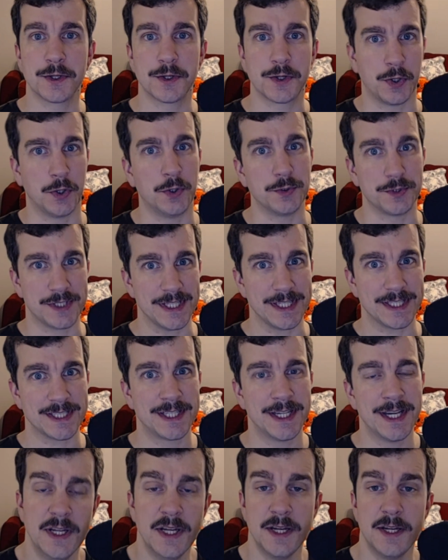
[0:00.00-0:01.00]

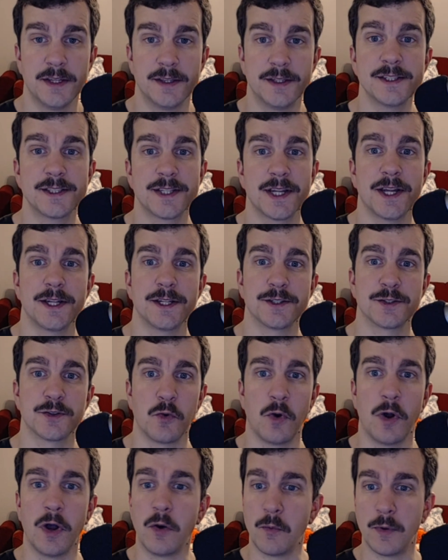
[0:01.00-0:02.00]
Cultist. This has
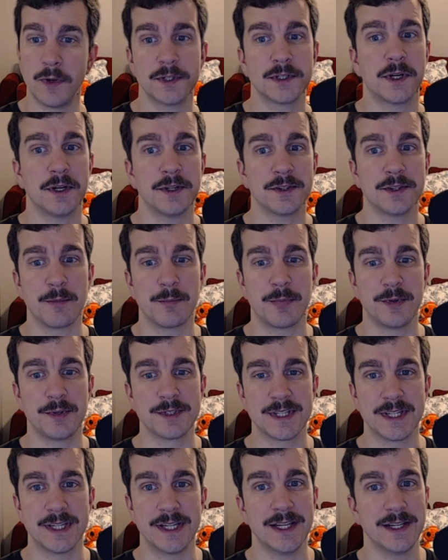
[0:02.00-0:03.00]
1 card that
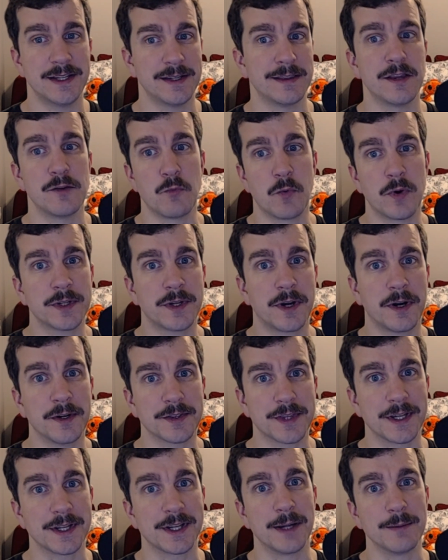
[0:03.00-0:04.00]
pulls it in and then 1
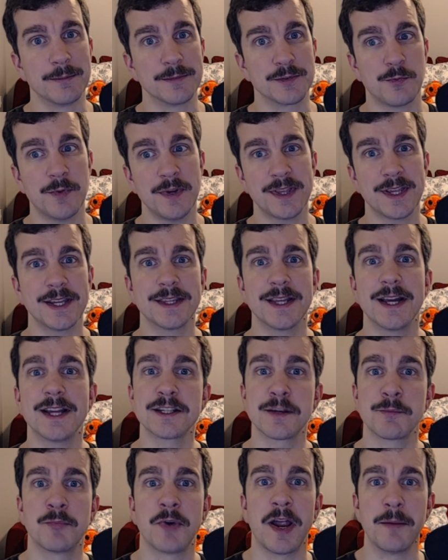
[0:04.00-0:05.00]
card that comes with it.
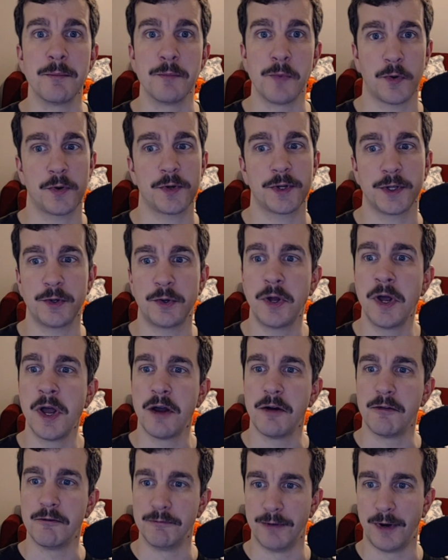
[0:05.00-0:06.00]
That's Primordial
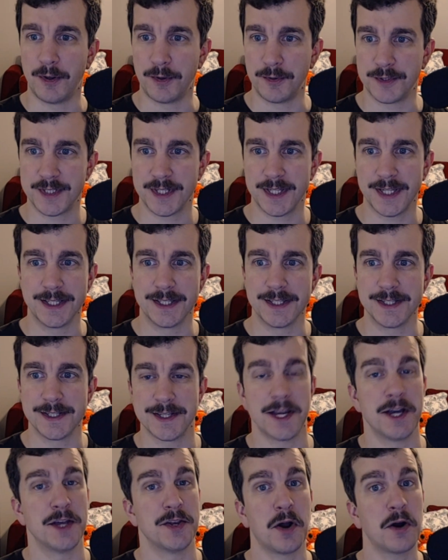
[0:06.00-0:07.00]
Vault. It is
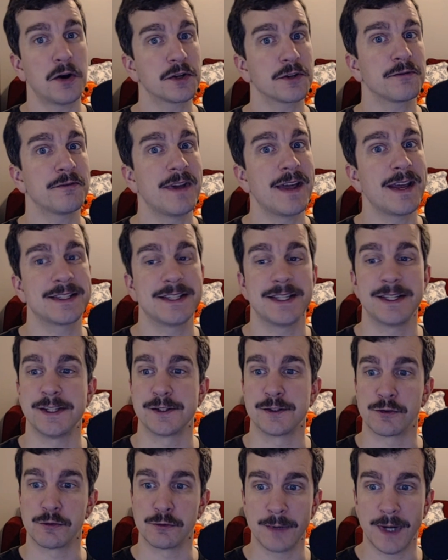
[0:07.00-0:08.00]
an artifact. It is
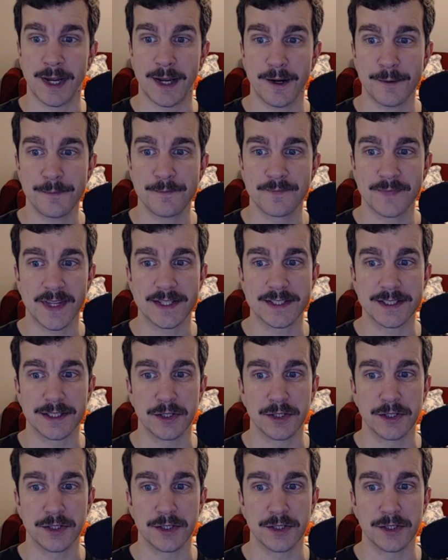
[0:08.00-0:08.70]
a rare. It's a